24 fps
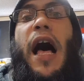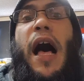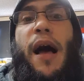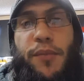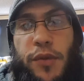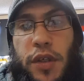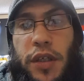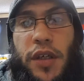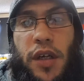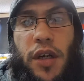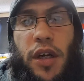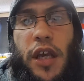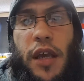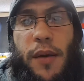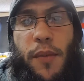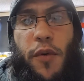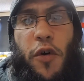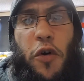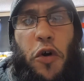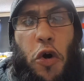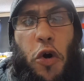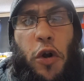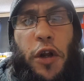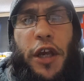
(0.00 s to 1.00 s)
I'm just going to keep
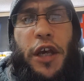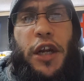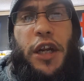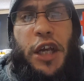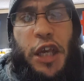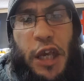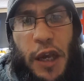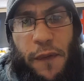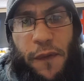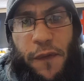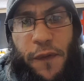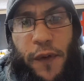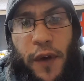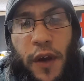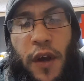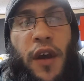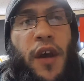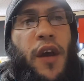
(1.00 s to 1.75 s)
on calling it a GIF.